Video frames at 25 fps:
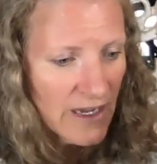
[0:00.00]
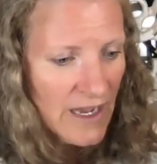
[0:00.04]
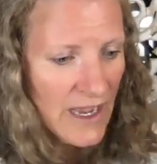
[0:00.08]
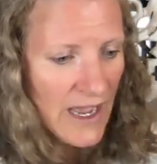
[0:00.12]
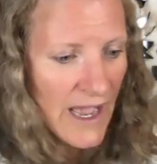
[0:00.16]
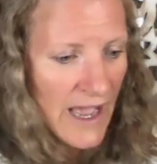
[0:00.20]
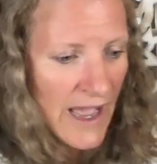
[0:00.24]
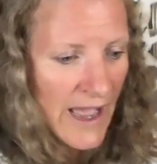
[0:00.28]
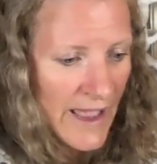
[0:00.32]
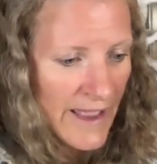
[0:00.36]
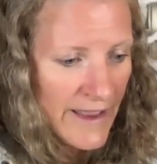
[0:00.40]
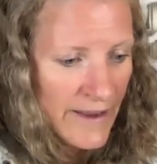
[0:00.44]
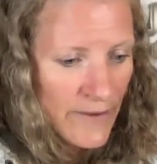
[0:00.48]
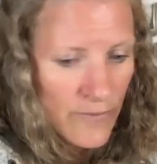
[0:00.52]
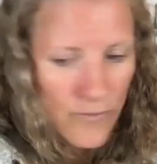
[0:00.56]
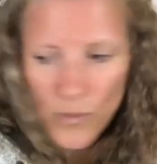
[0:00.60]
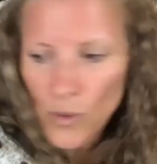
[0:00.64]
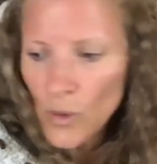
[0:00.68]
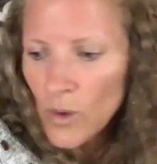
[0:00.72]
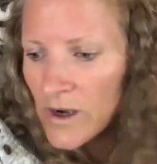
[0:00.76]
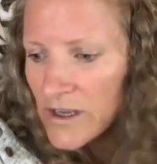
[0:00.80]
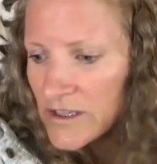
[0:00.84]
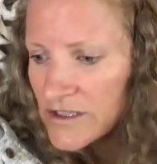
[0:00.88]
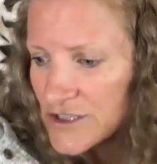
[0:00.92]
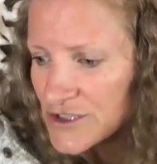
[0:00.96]
I
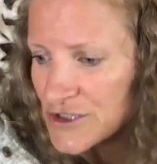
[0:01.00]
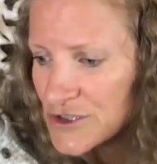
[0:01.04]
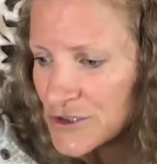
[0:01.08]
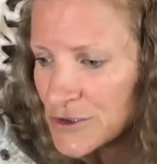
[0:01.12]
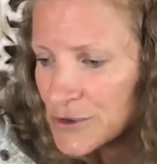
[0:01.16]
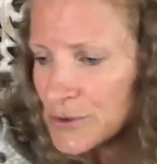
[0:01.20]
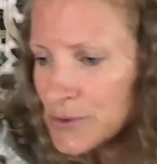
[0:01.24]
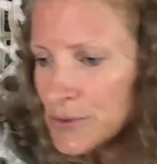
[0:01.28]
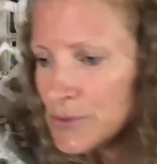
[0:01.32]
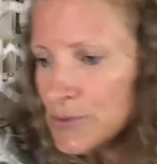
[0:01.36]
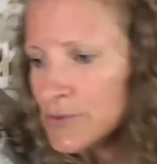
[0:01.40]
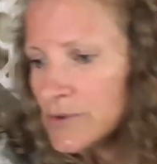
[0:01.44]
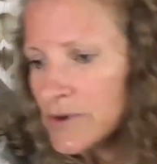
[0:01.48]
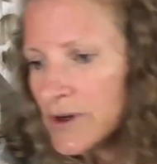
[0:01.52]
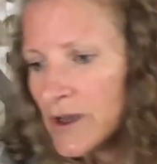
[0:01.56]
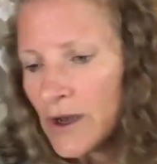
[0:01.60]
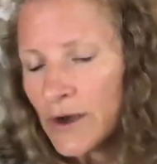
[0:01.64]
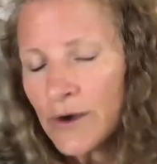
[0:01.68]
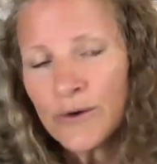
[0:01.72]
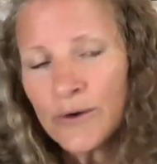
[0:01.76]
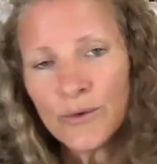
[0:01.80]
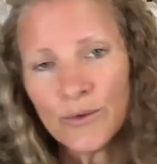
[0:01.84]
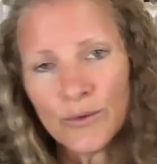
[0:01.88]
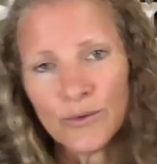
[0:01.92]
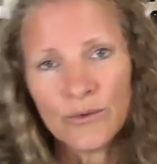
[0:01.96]
want to
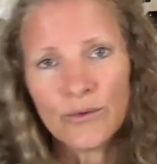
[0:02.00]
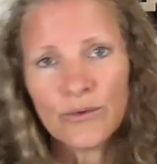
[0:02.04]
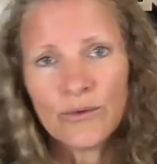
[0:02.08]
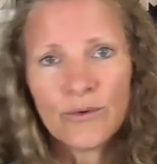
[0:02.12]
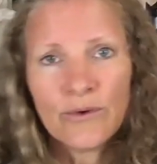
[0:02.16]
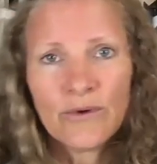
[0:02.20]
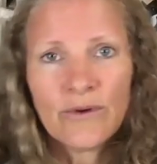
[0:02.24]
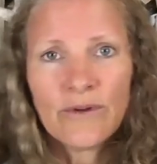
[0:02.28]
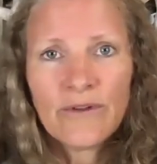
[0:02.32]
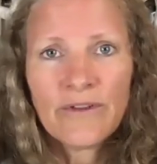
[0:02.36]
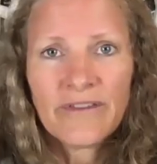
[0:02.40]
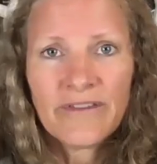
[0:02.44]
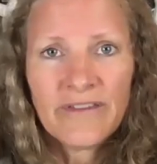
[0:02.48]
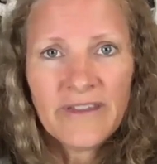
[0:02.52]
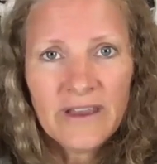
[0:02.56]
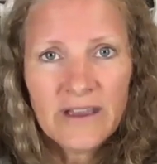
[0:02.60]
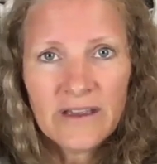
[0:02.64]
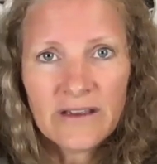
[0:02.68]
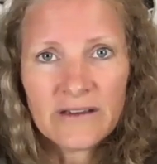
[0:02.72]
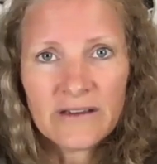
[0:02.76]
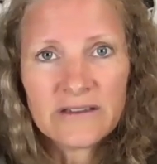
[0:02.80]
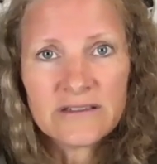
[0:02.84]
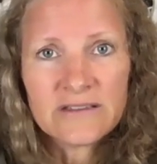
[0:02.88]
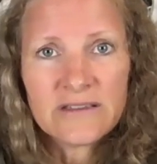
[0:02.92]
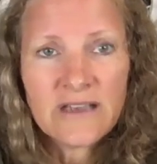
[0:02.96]
know
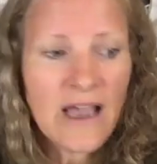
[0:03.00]
things.